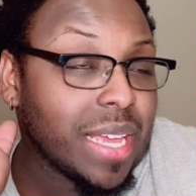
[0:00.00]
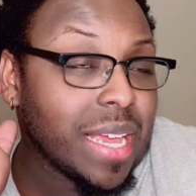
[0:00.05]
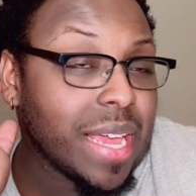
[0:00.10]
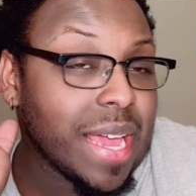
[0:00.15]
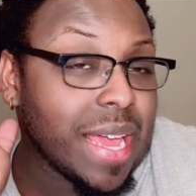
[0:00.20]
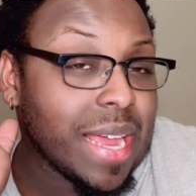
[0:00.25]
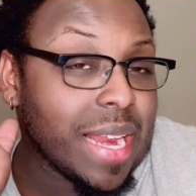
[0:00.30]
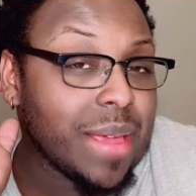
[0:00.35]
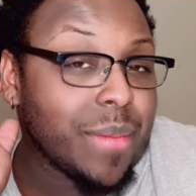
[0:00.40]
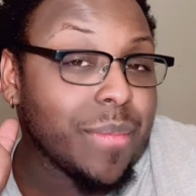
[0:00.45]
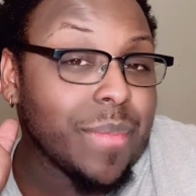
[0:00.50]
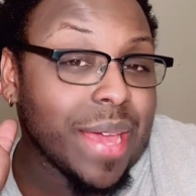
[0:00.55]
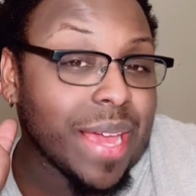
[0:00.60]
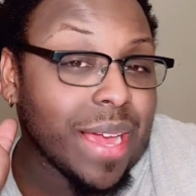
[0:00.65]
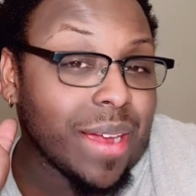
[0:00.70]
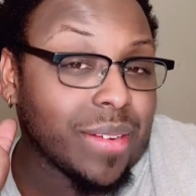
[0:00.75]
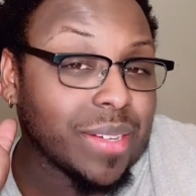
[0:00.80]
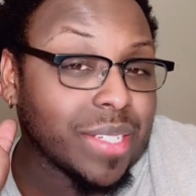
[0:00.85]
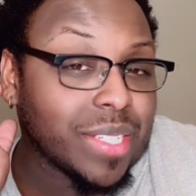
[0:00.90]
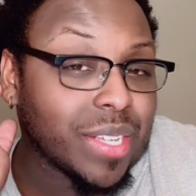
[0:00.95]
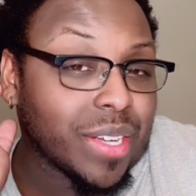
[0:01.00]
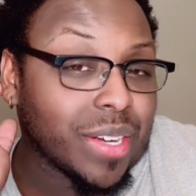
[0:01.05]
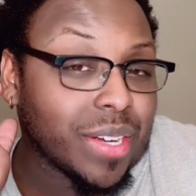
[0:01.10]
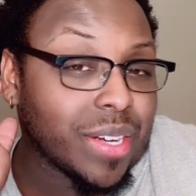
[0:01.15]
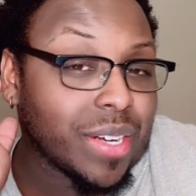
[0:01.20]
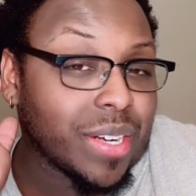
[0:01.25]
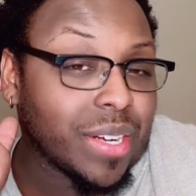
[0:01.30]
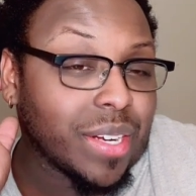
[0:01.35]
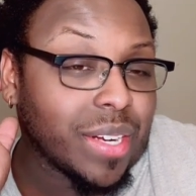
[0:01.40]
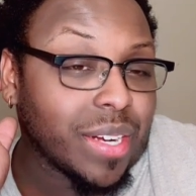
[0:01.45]
and embarrass
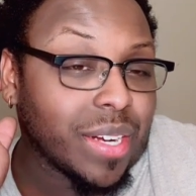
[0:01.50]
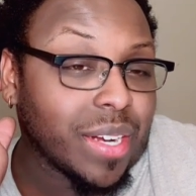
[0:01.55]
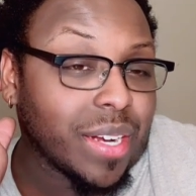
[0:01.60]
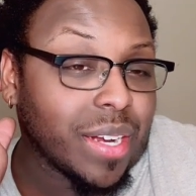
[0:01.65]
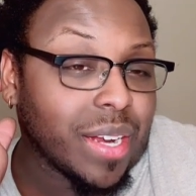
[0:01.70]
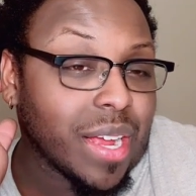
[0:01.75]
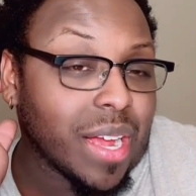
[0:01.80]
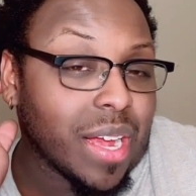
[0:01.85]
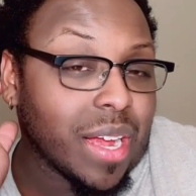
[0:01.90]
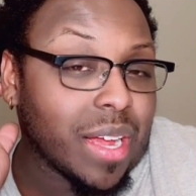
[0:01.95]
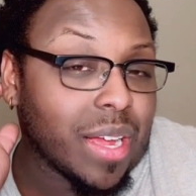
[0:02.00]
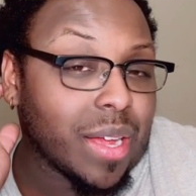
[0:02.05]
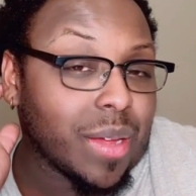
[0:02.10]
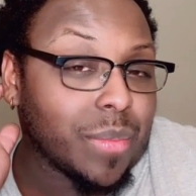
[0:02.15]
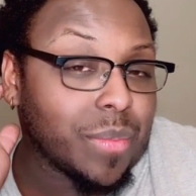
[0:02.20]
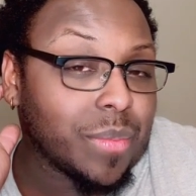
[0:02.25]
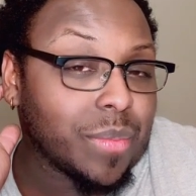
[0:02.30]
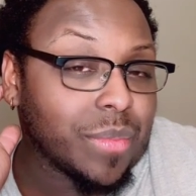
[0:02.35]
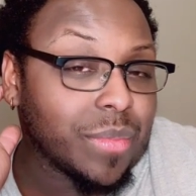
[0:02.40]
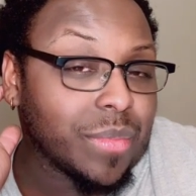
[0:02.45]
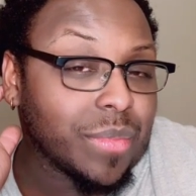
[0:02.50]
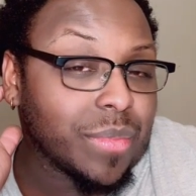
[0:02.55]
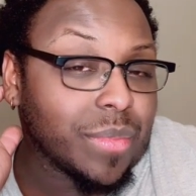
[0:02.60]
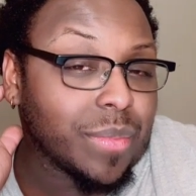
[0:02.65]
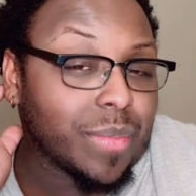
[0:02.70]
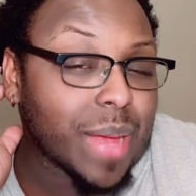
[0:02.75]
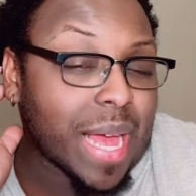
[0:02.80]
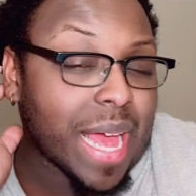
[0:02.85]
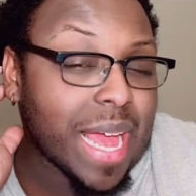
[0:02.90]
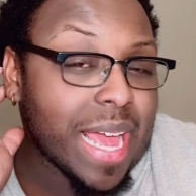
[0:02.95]
her by
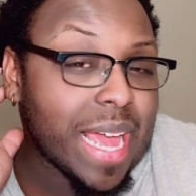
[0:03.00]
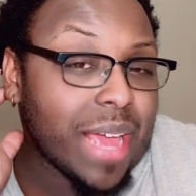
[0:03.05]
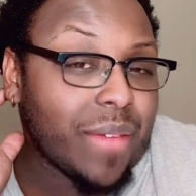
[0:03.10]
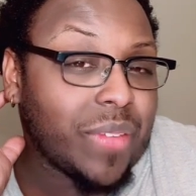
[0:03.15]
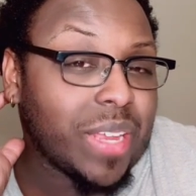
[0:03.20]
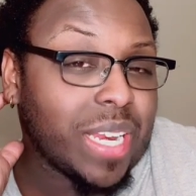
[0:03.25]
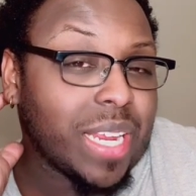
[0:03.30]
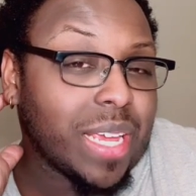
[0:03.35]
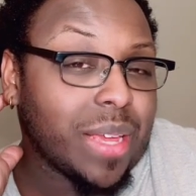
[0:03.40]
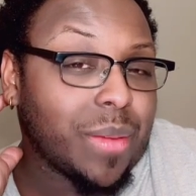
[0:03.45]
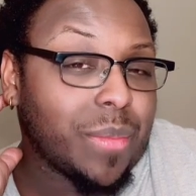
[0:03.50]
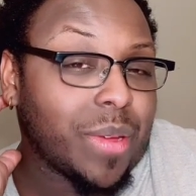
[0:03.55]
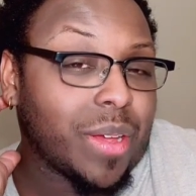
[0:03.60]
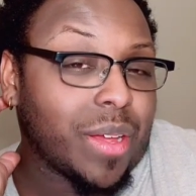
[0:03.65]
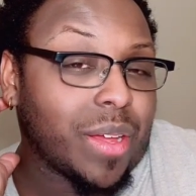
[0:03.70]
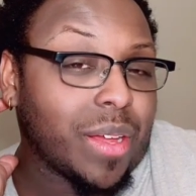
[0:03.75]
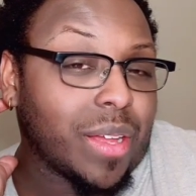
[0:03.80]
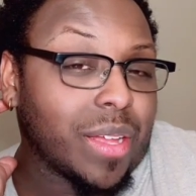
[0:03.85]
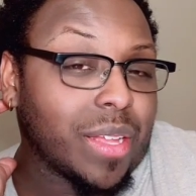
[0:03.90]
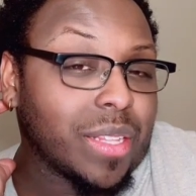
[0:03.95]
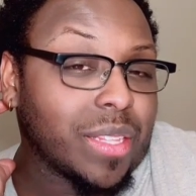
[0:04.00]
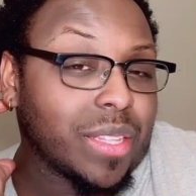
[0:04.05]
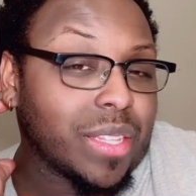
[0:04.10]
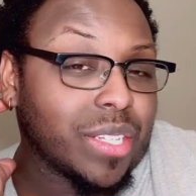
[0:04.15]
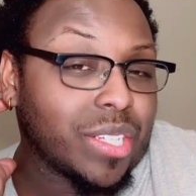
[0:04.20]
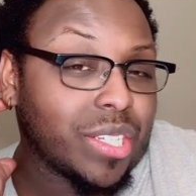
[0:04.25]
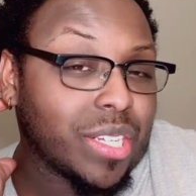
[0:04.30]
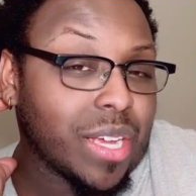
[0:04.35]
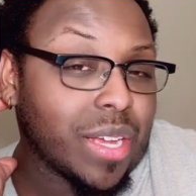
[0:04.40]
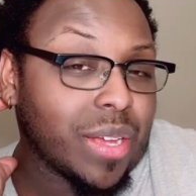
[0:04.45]
having him on the
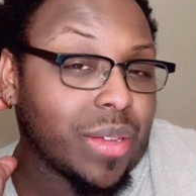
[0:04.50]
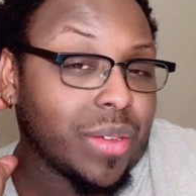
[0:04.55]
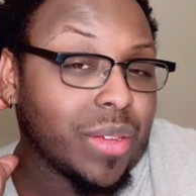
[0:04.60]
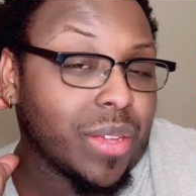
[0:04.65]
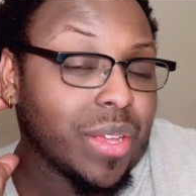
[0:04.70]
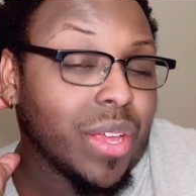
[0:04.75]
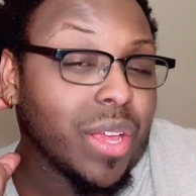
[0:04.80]
show,